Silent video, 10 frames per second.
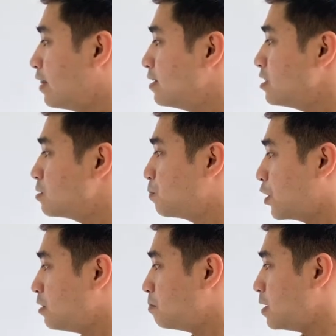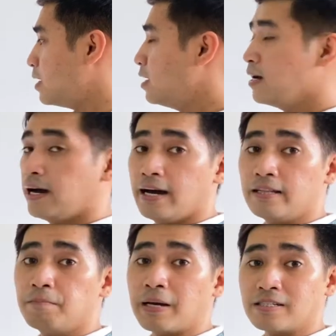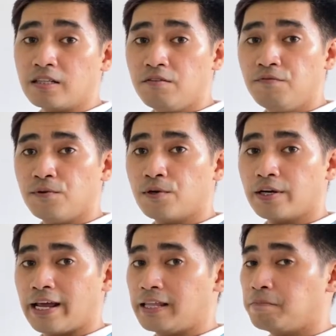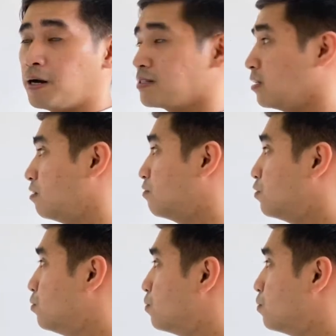and this is point B at positive 4 and positive 2.